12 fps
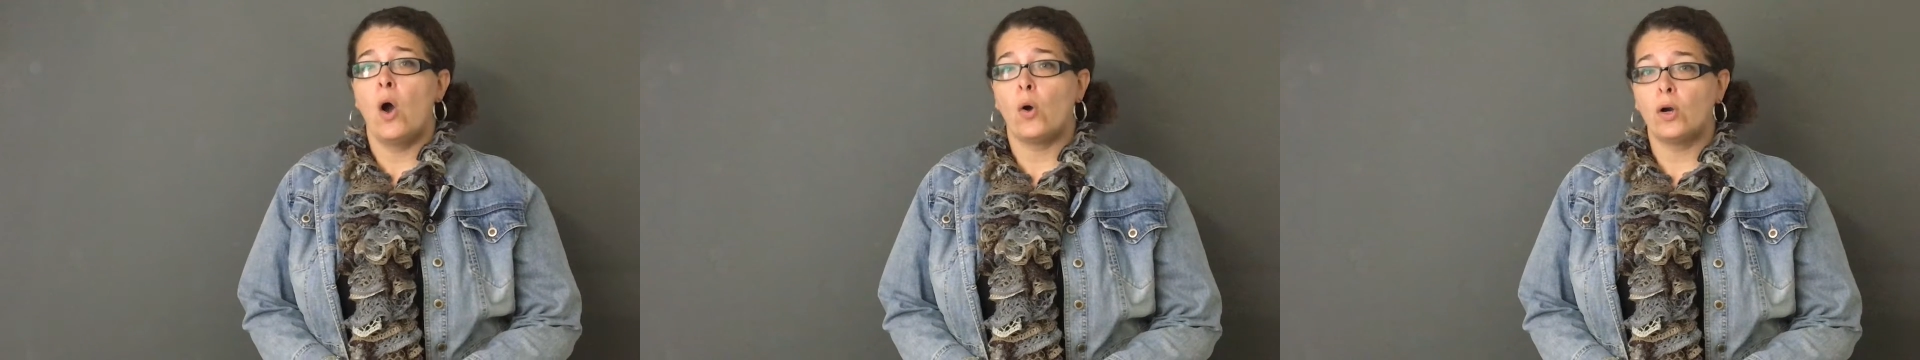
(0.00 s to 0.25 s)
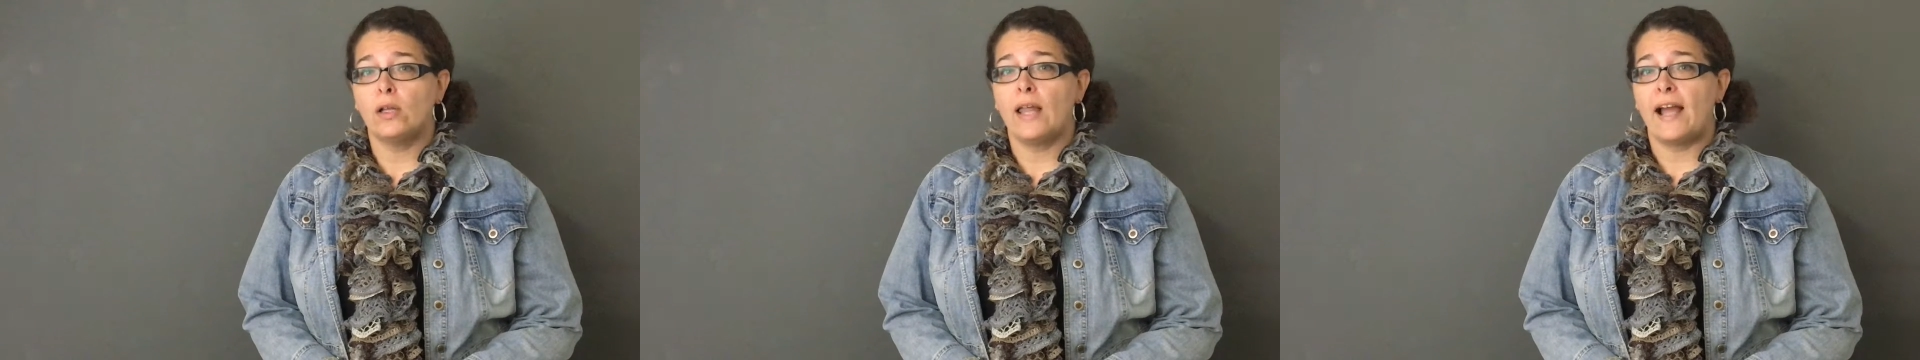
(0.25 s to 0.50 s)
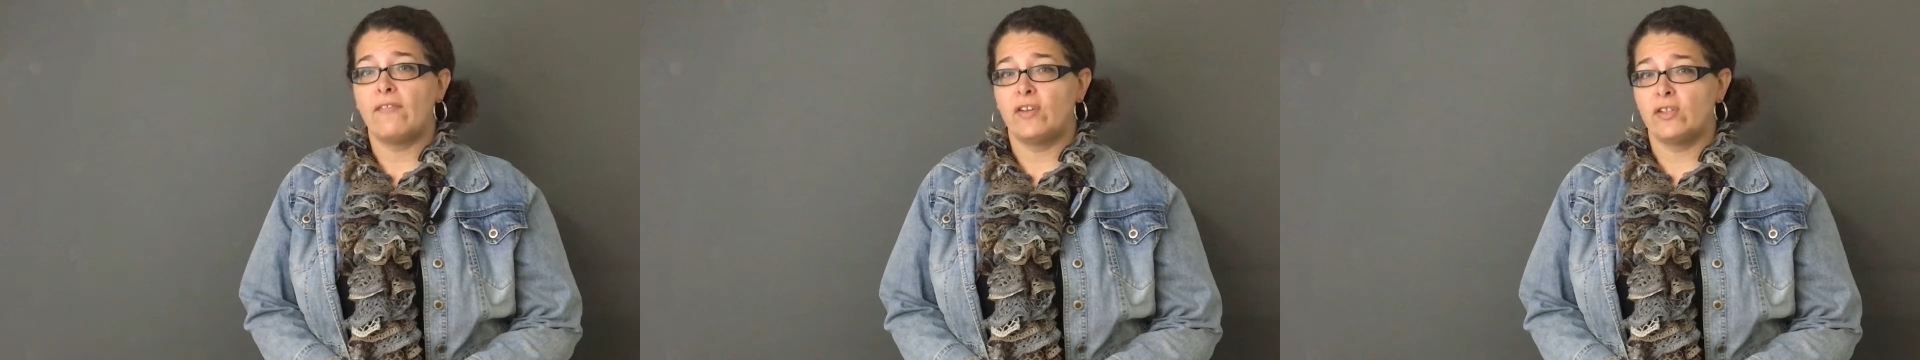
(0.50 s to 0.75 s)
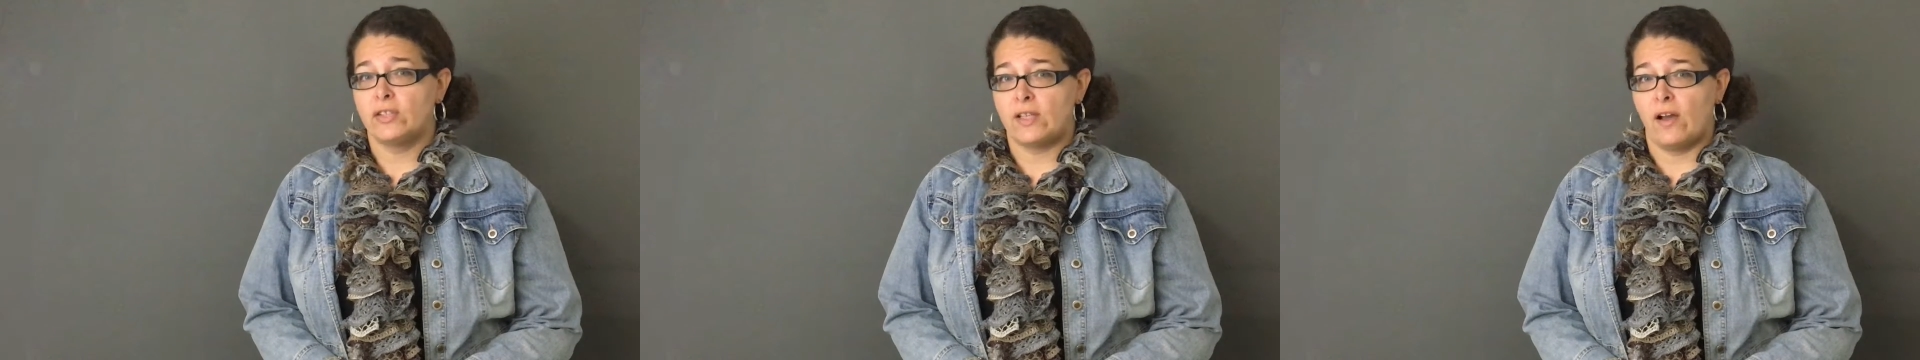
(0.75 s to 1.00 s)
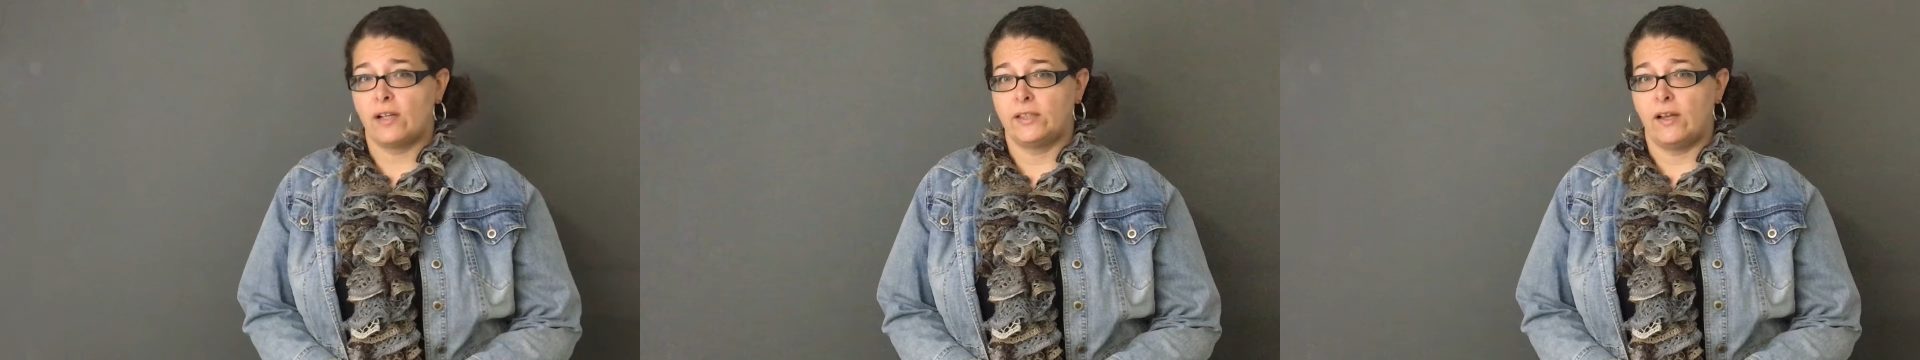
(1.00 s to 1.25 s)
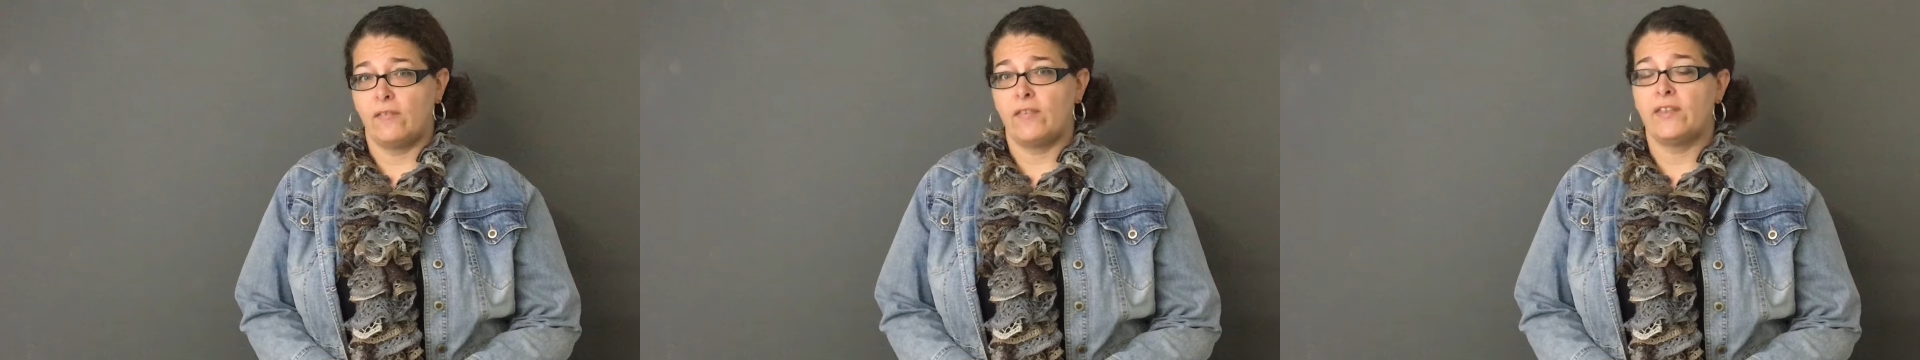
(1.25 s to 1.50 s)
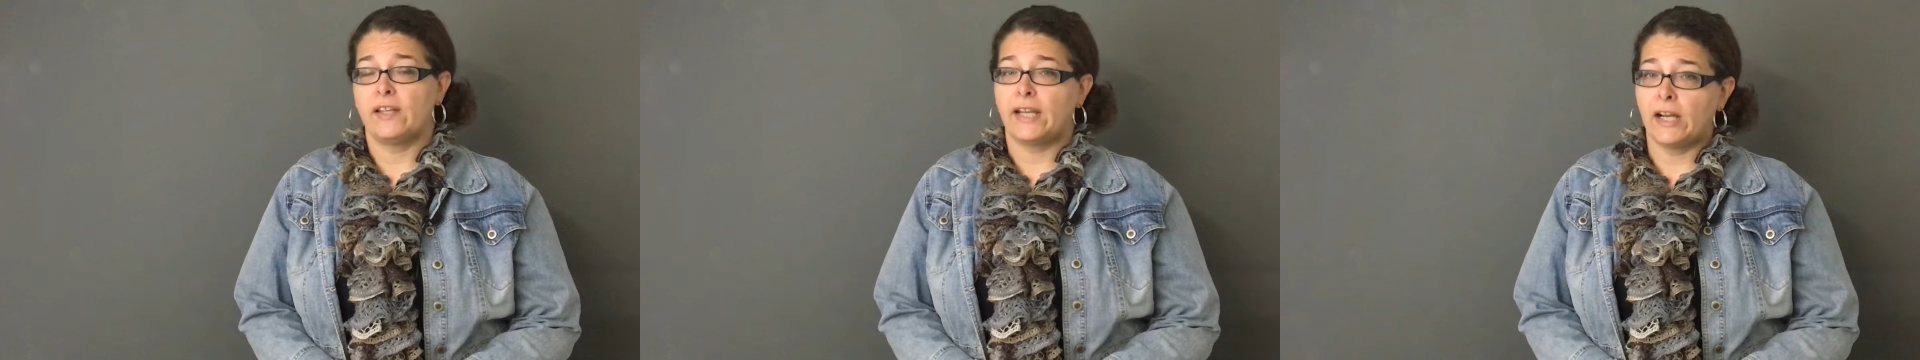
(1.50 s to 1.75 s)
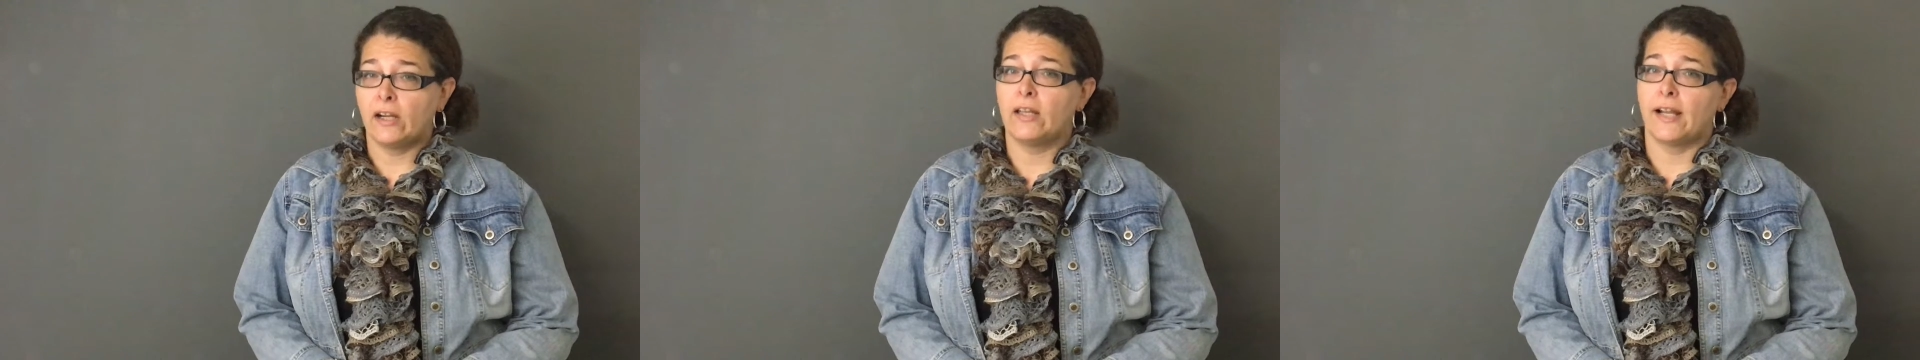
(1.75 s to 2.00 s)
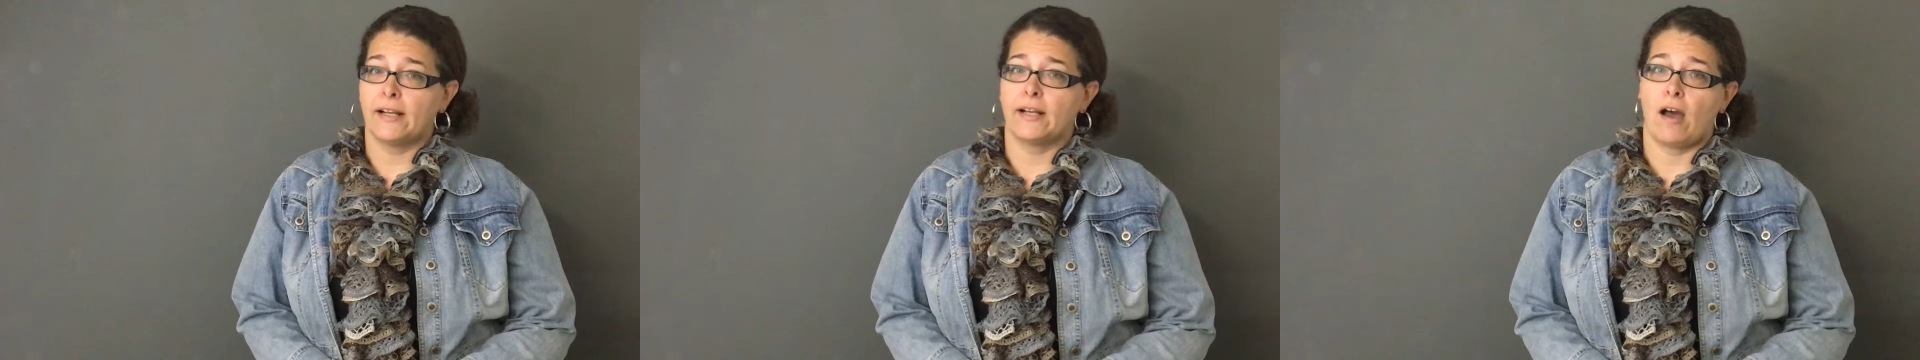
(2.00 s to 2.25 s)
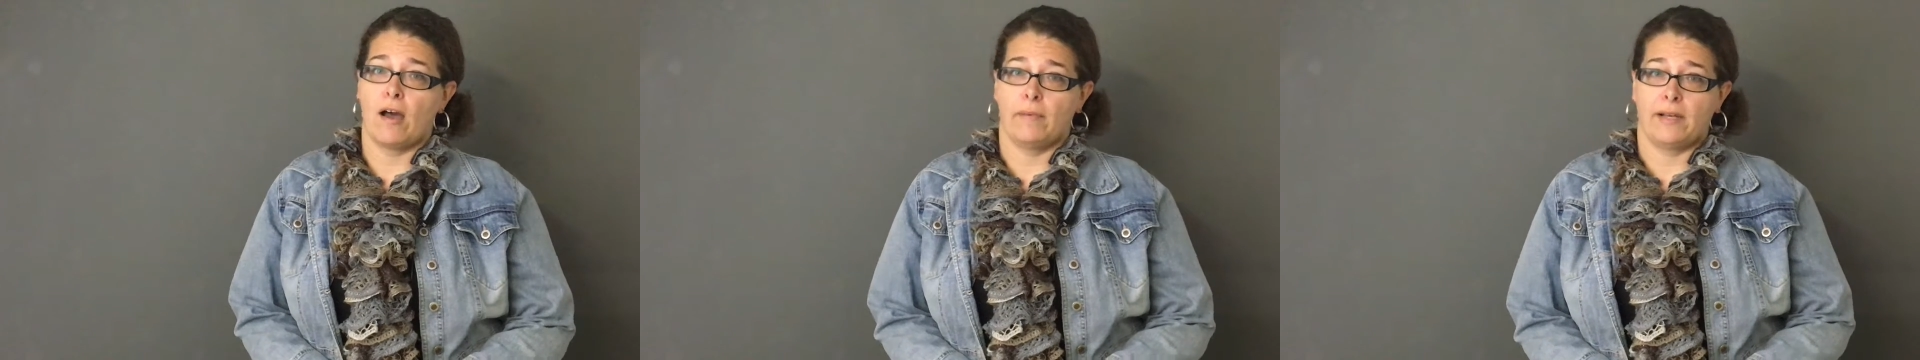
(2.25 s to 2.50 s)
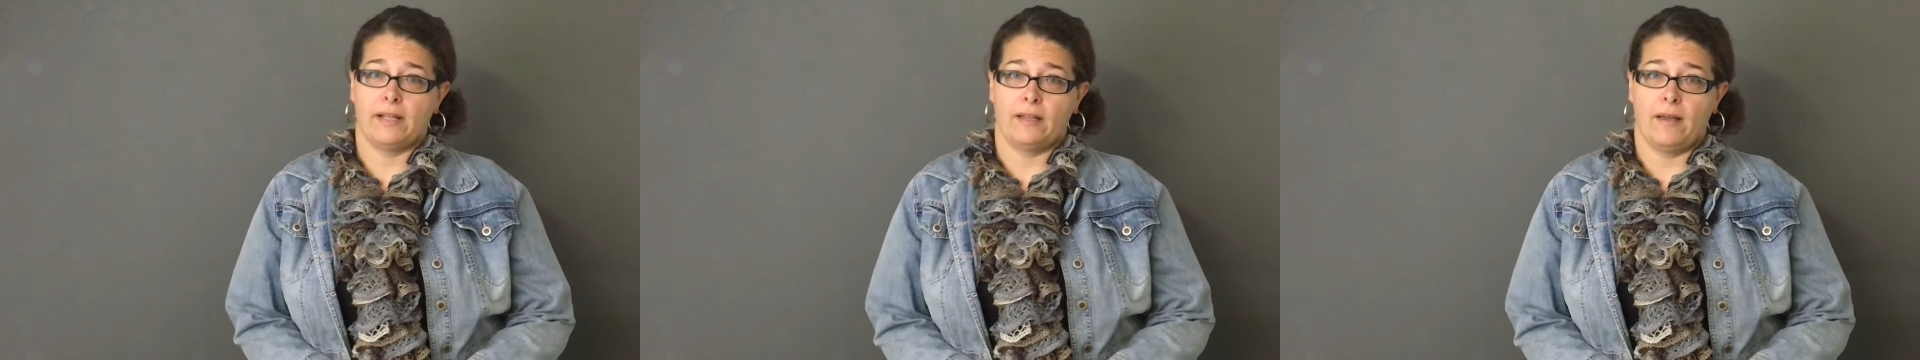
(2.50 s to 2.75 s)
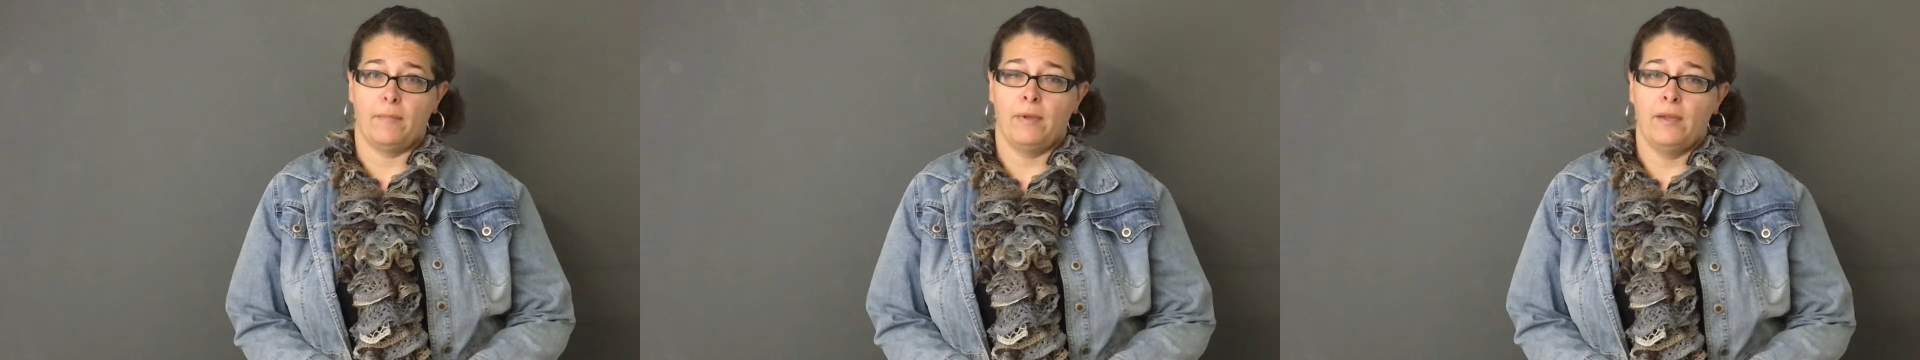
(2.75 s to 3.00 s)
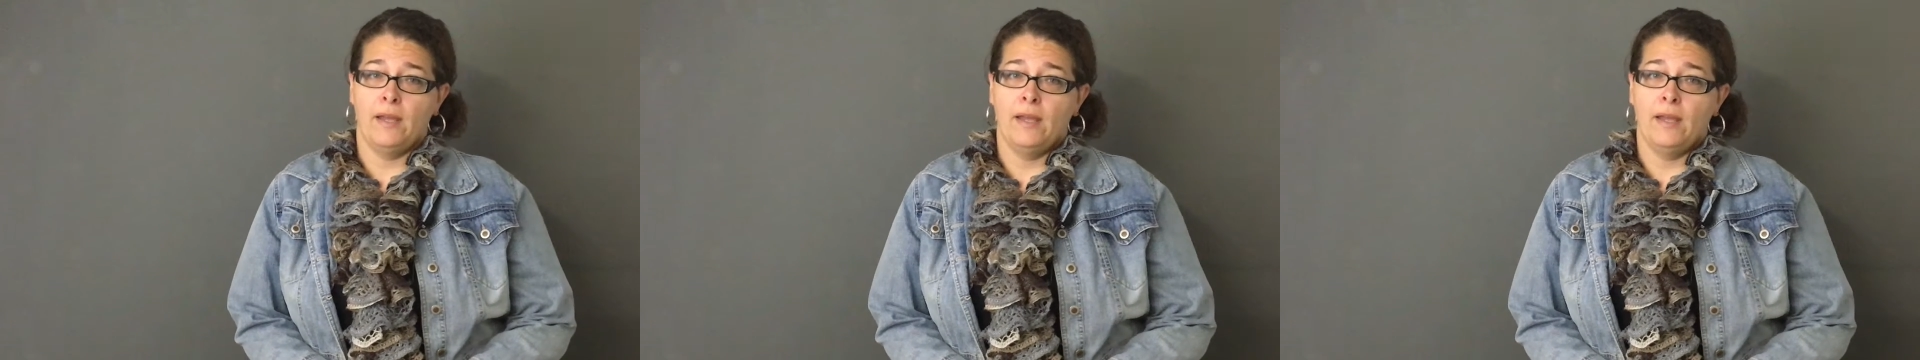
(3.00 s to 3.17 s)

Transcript: or laugh your socks off at the Carolina Comedy Club.